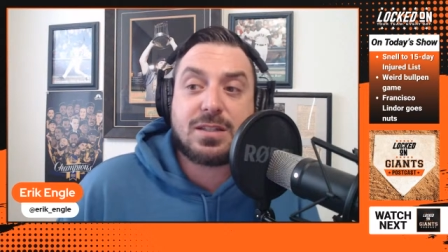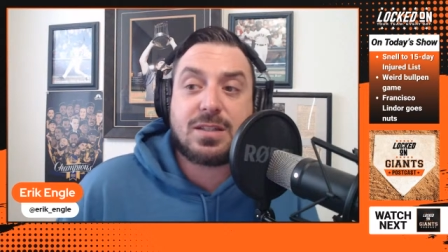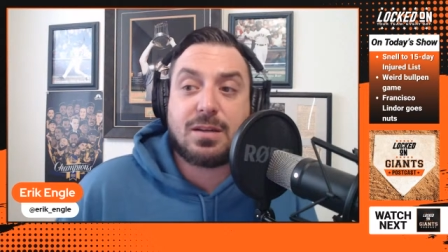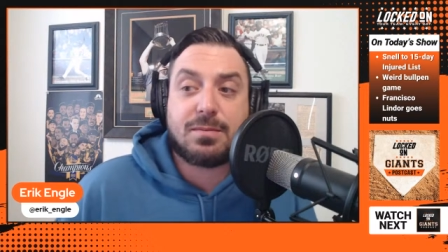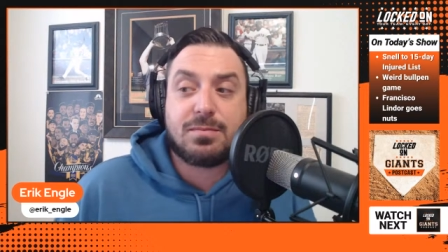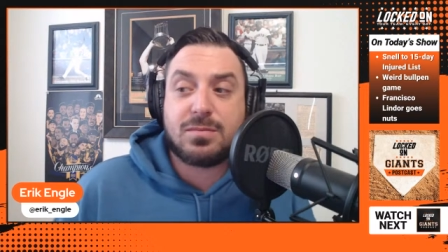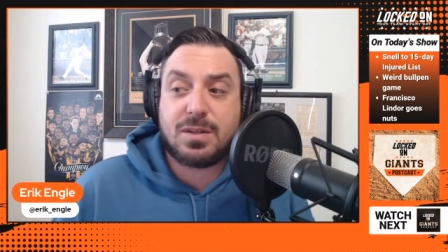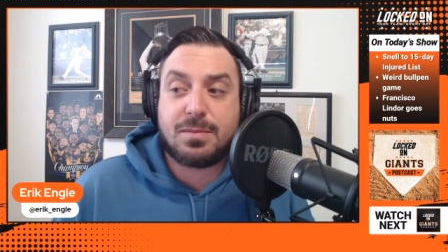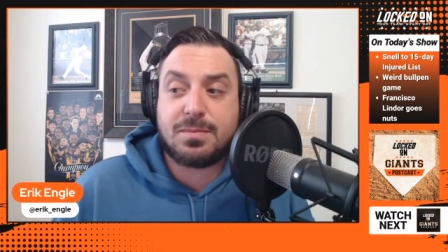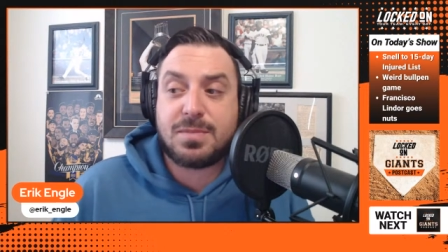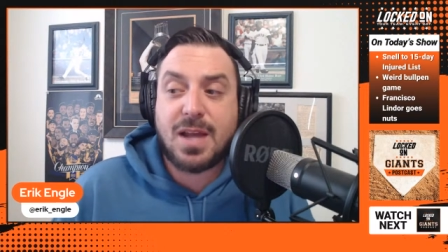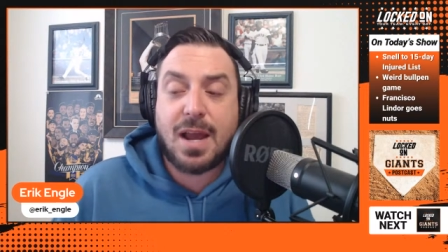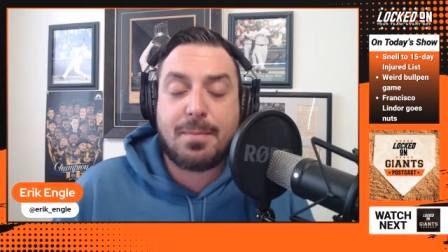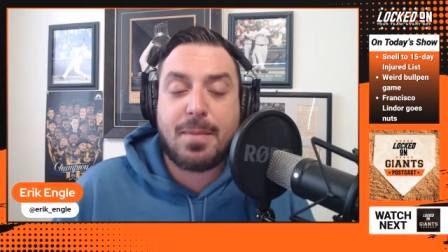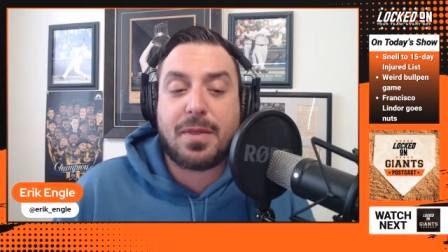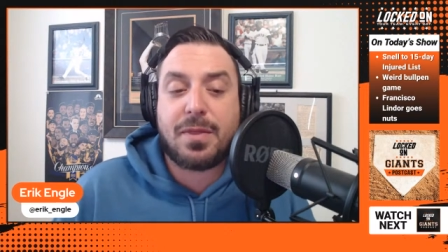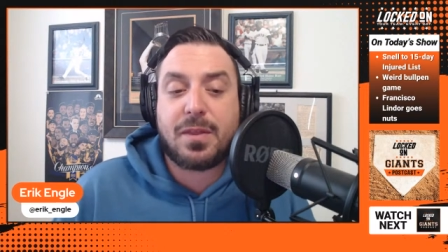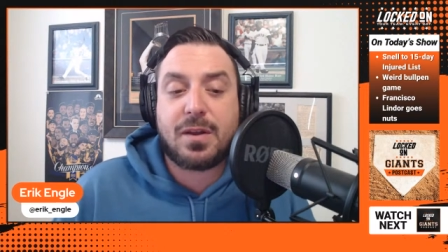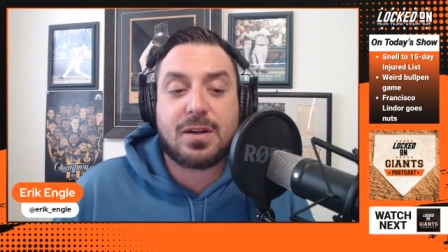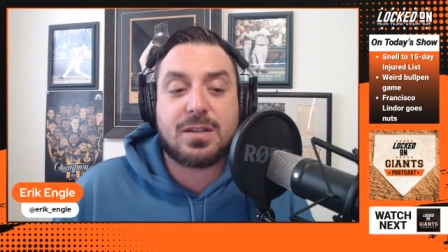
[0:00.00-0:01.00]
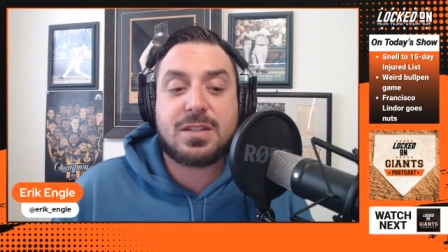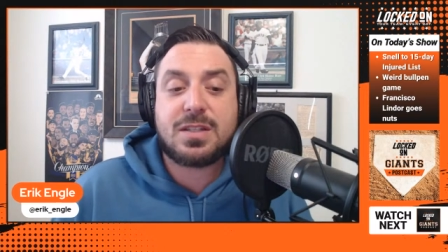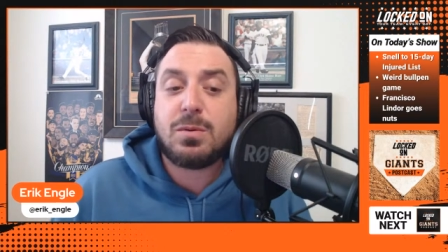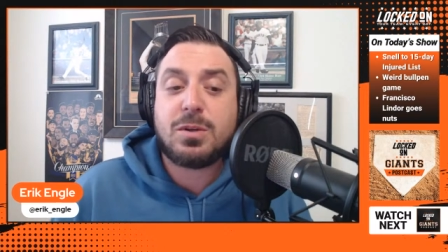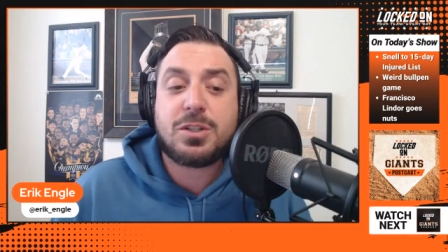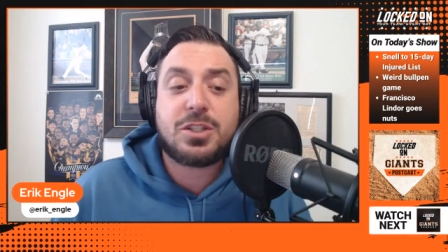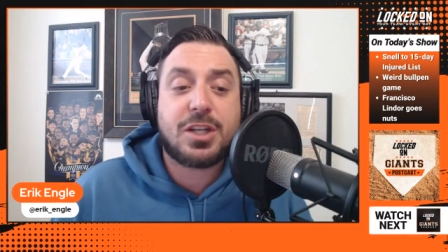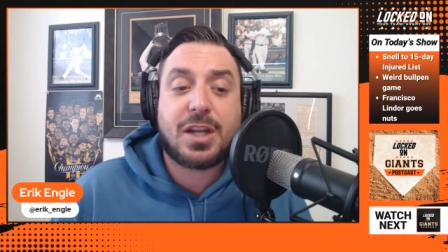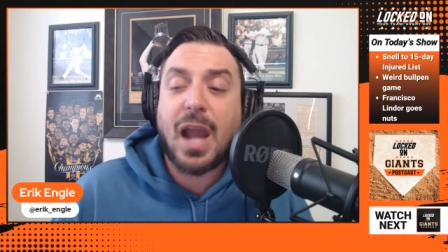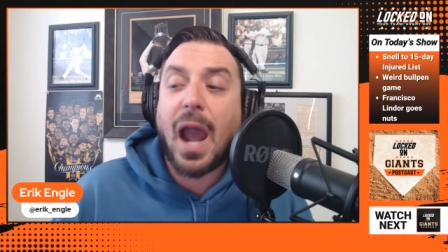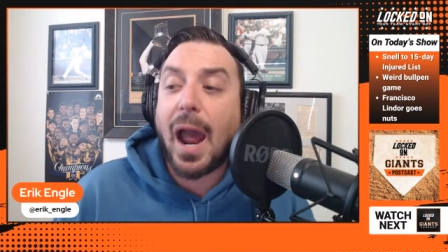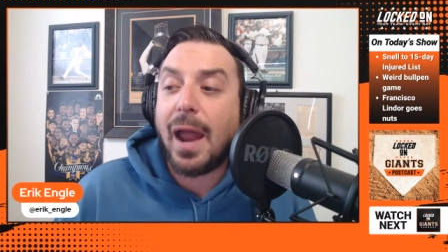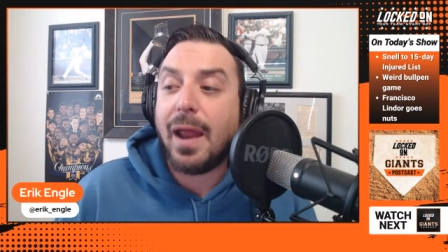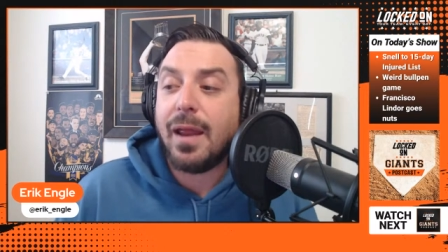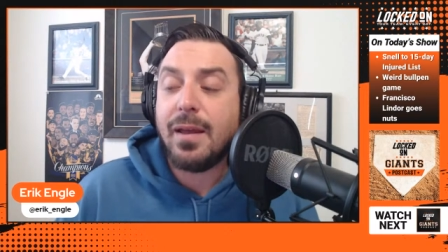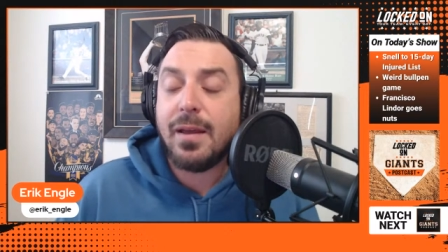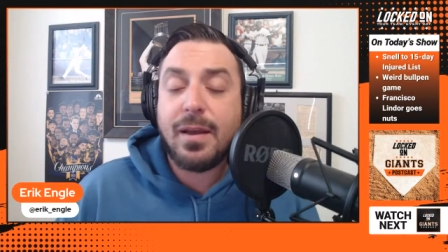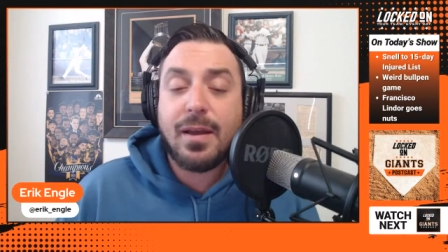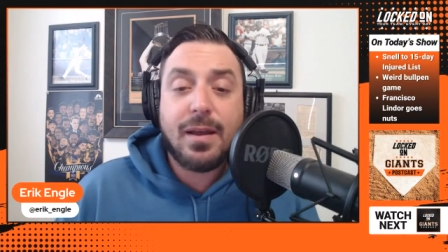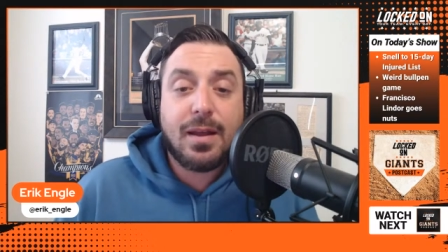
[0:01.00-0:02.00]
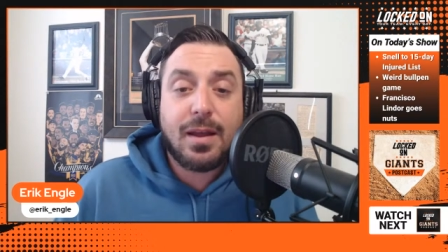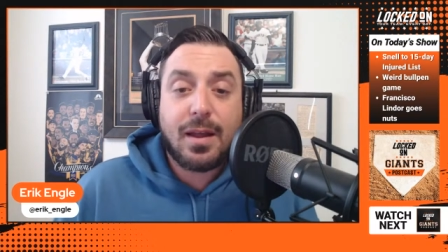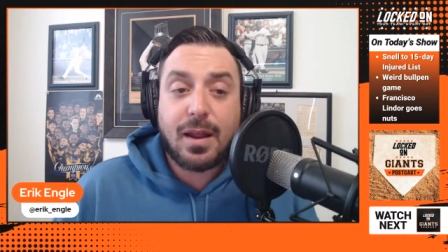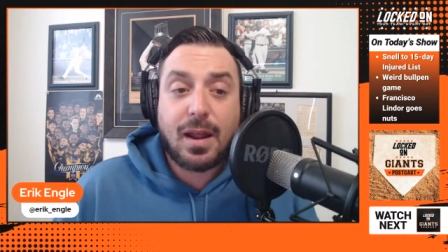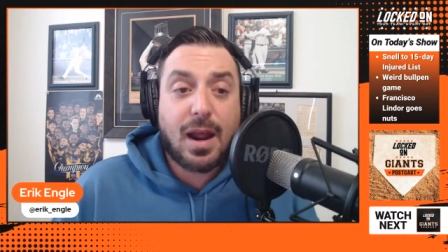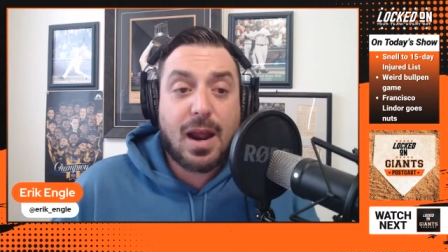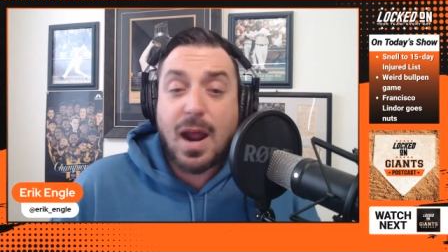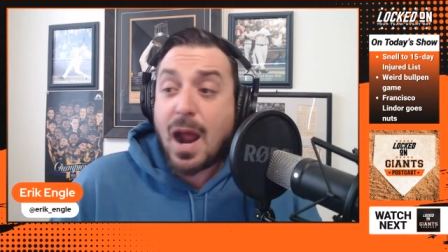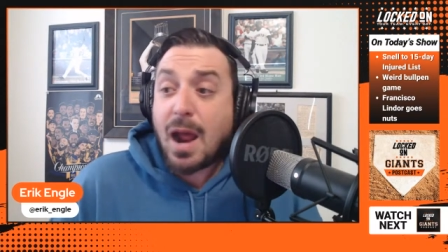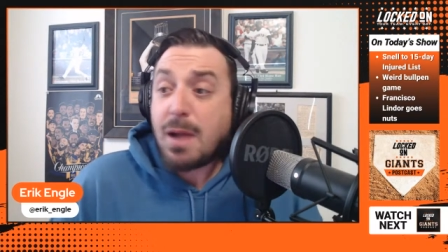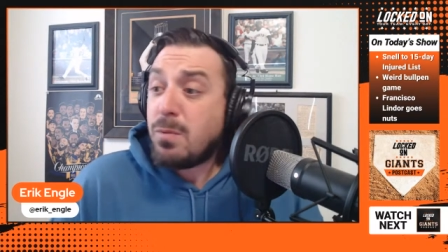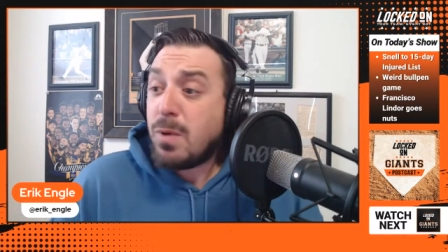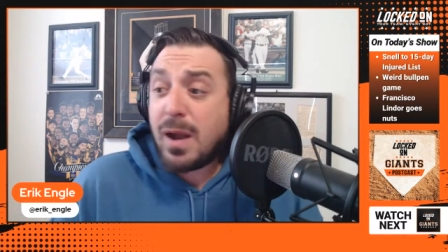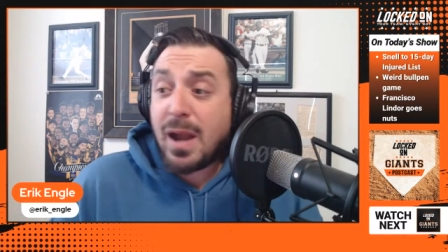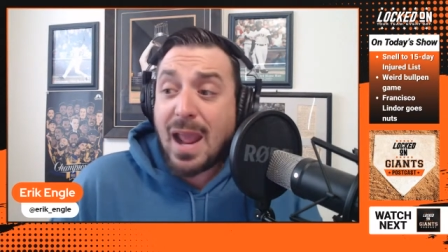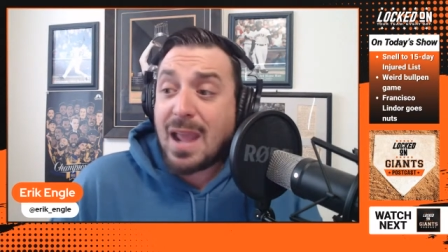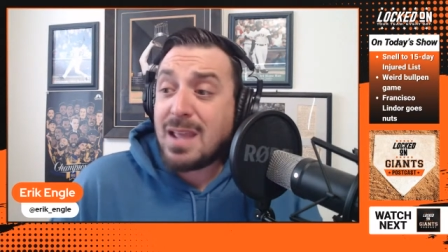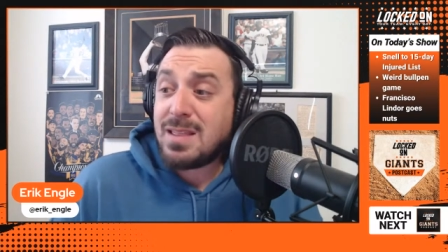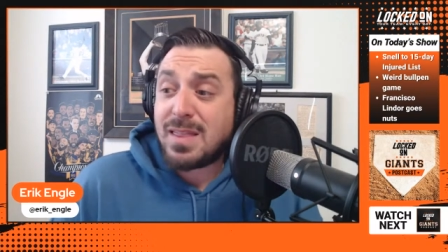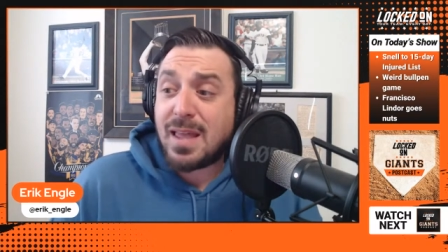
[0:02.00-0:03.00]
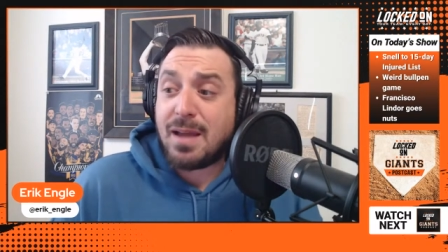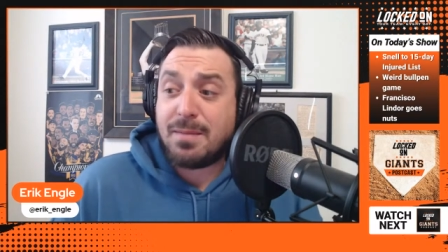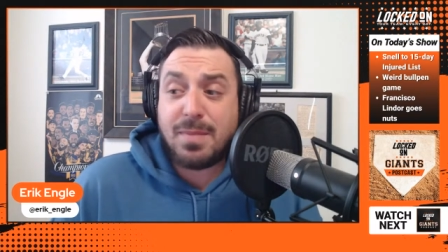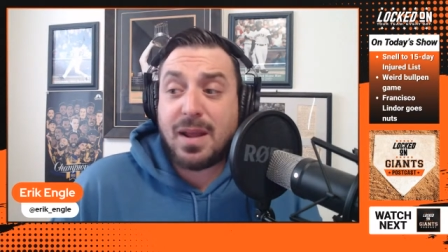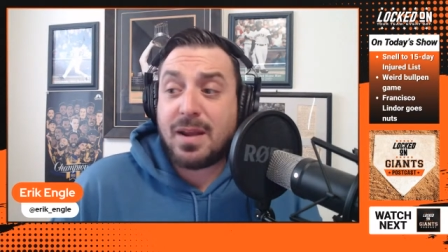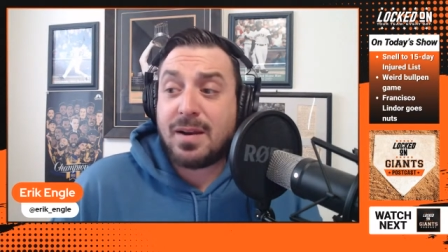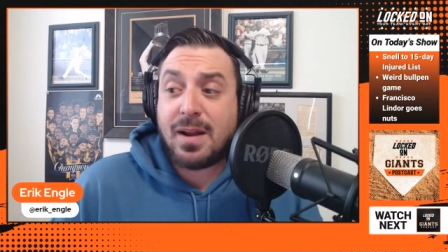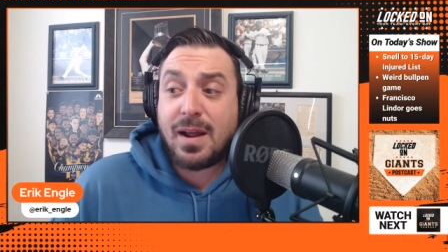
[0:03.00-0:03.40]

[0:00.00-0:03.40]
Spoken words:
some time out there and see what you got. I wouldn't hate that, man.